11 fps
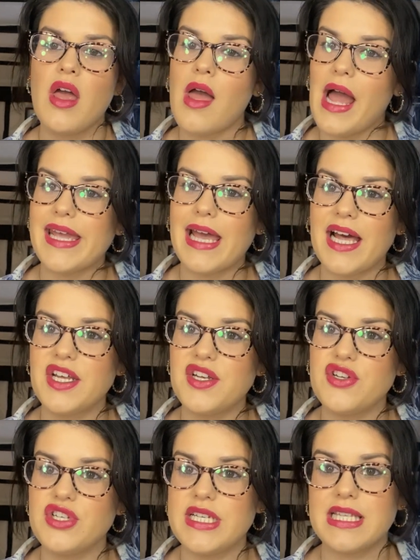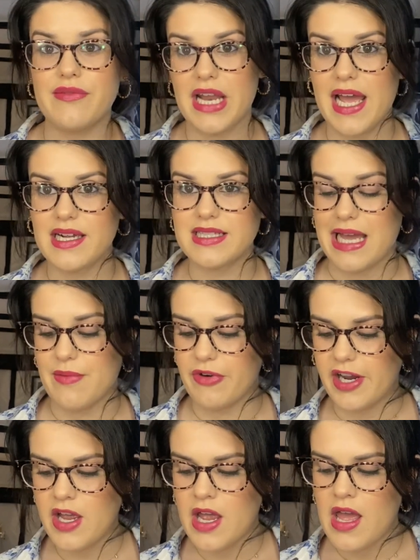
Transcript: a Canon G7X camera.